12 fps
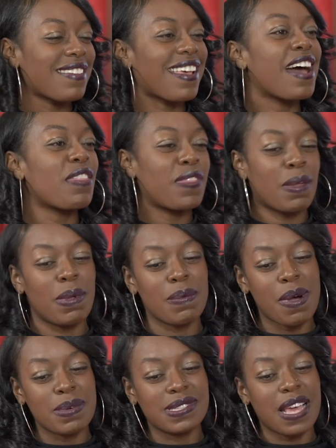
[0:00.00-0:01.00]
because that's the other thing,
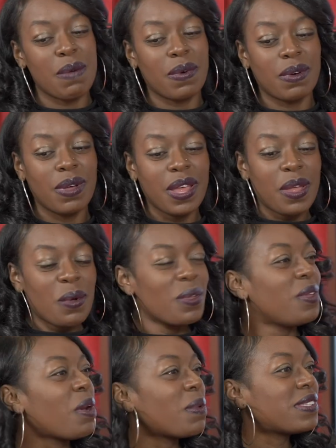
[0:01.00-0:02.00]
people always say, well,
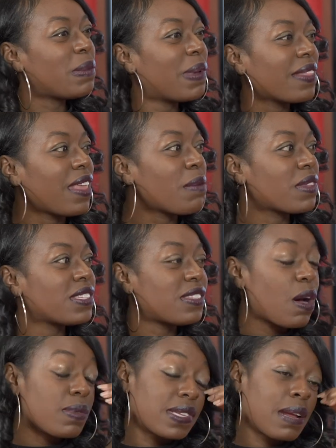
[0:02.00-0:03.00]
what's the big thing with the
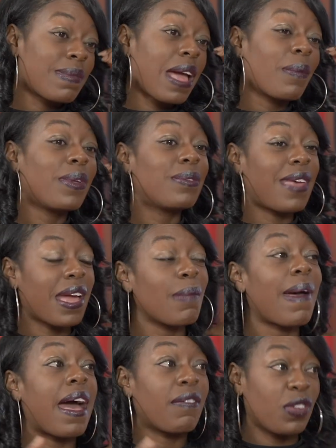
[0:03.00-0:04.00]
soaps? And I'm like, when you take a
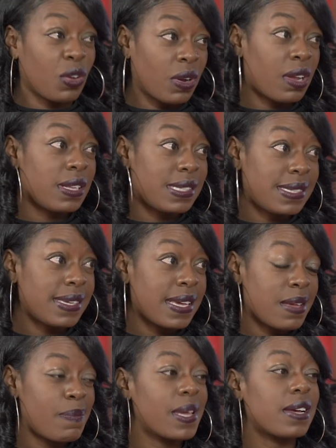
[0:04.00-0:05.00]
bath, you're going to
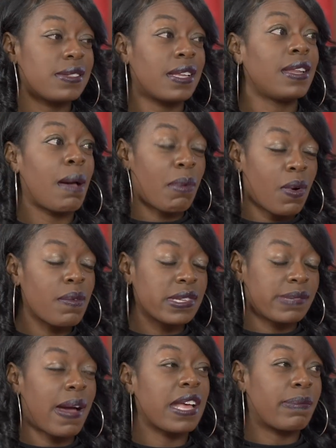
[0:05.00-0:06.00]
see, because the number one
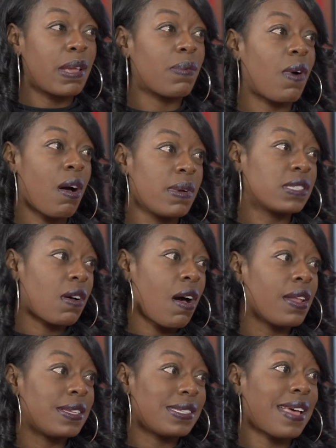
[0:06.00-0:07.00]
response people always
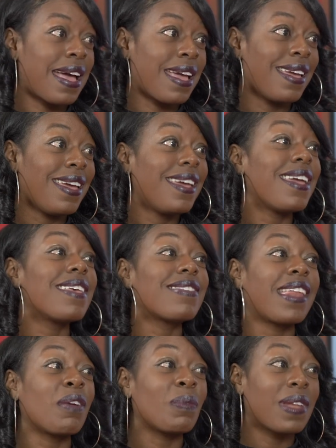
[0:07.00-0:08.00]
call and say is
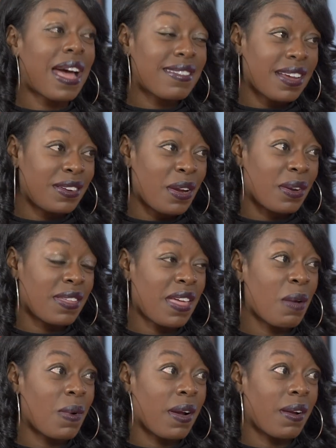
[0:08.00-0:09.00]
they didn't realize how dirty
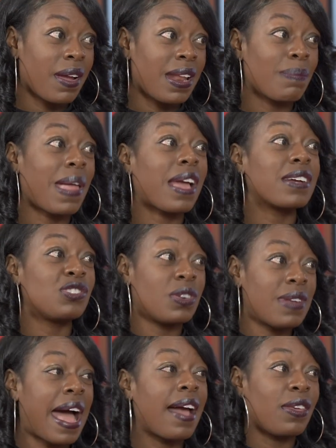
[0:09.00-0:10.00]
they were. And I'm like, because
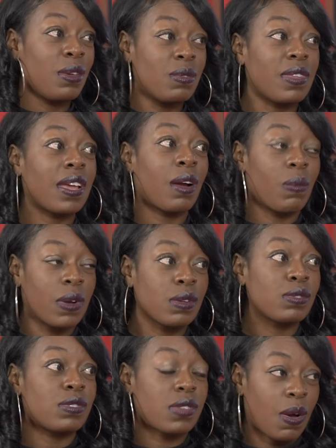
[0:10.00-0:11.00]
you're not using a
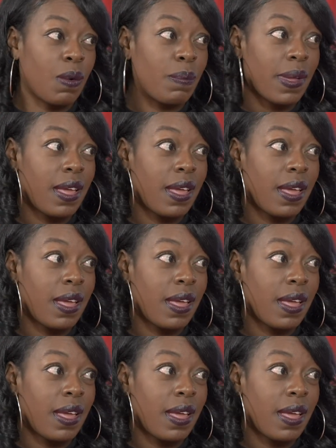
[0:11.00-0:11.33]
real soap.